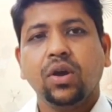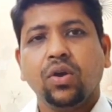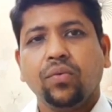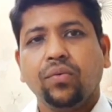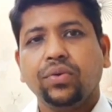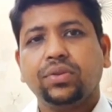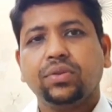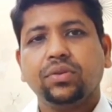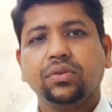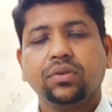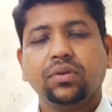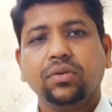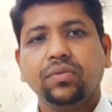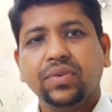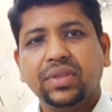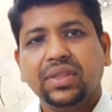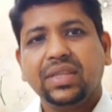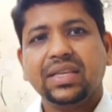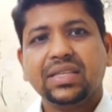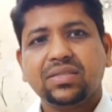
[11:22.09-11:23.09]
with
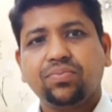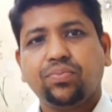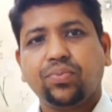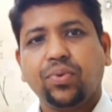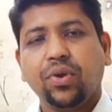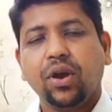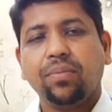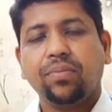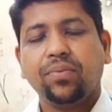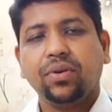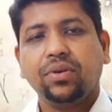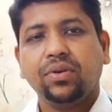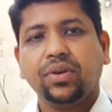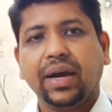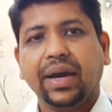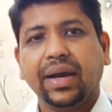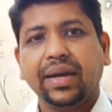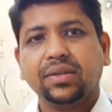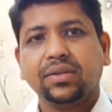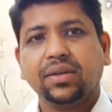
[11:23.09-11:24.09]
this proper
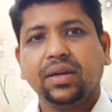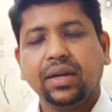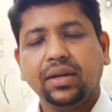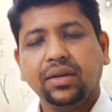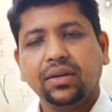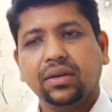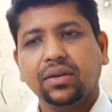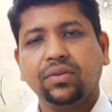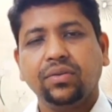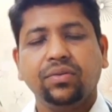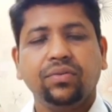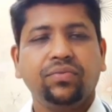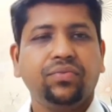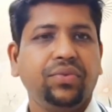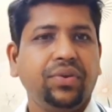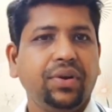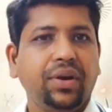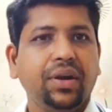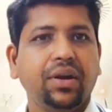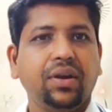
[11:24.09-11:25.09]
diet and a
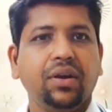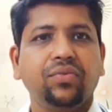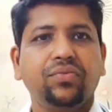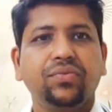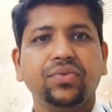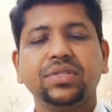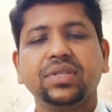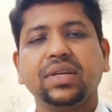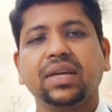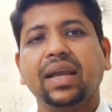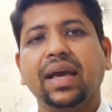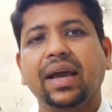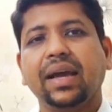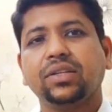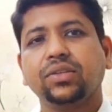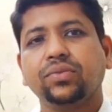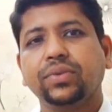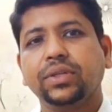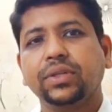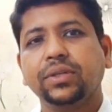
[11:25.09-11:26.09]
regular physical
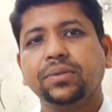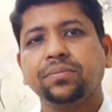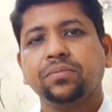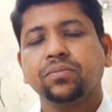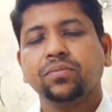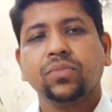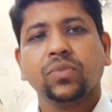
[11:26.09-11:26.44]
activity,